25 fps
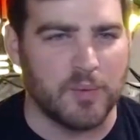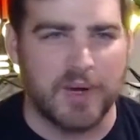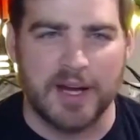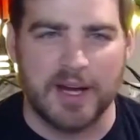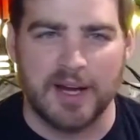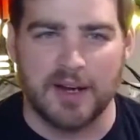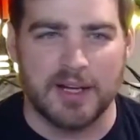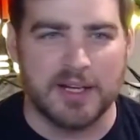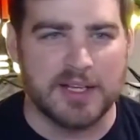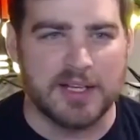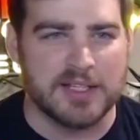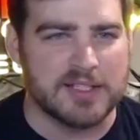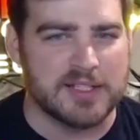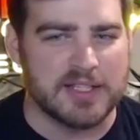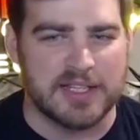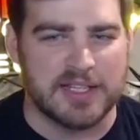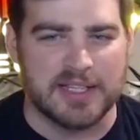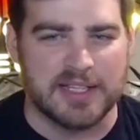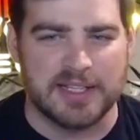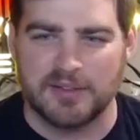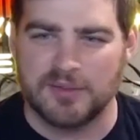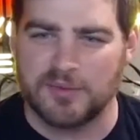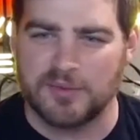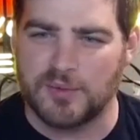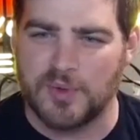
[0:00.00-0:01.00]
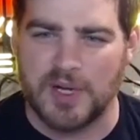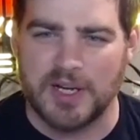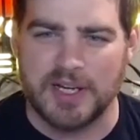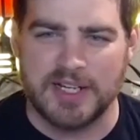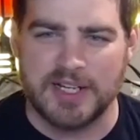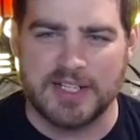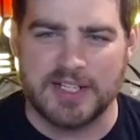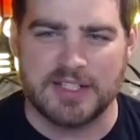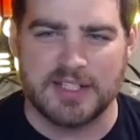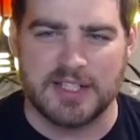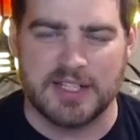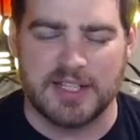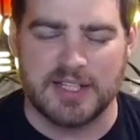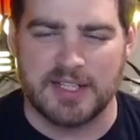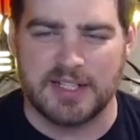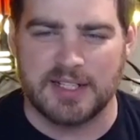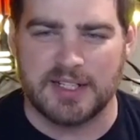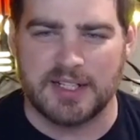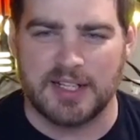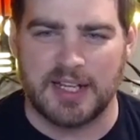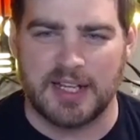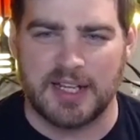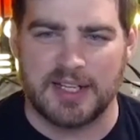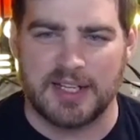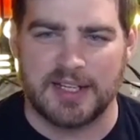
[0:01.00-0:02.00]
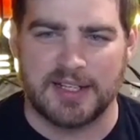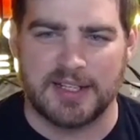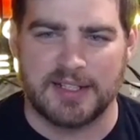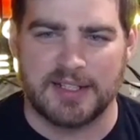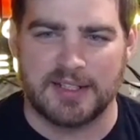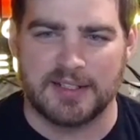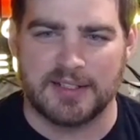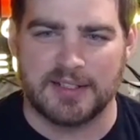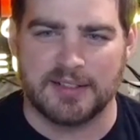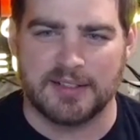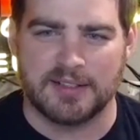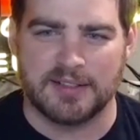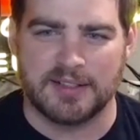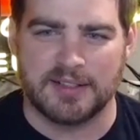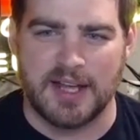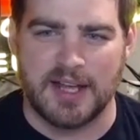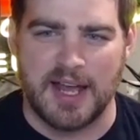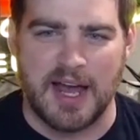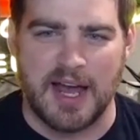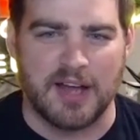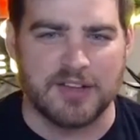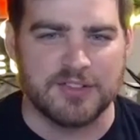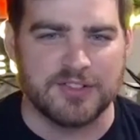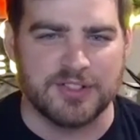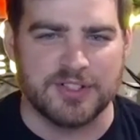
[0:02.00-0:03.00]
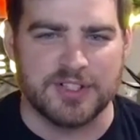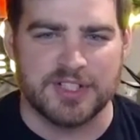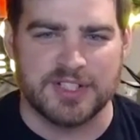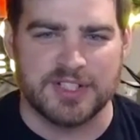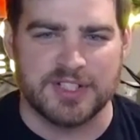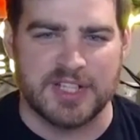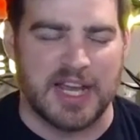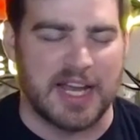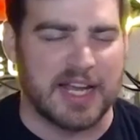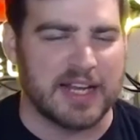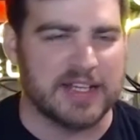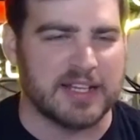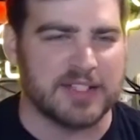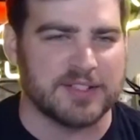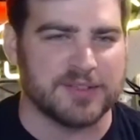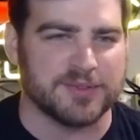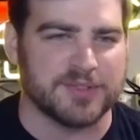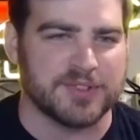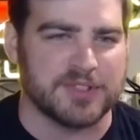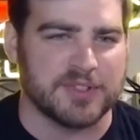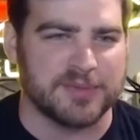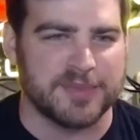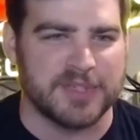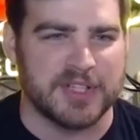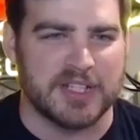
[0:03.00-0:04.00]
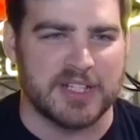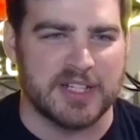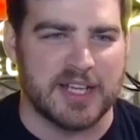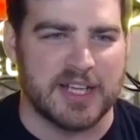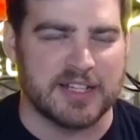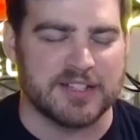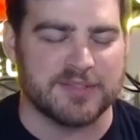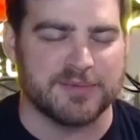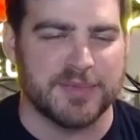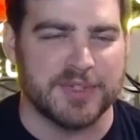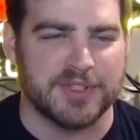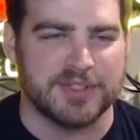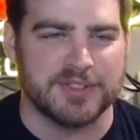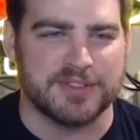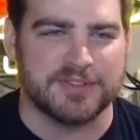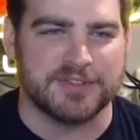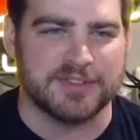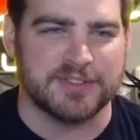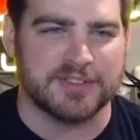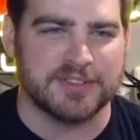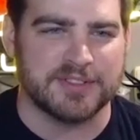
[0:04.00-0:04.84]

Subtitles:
Where is it? What is it? And how'd you decide this was going to be the next move?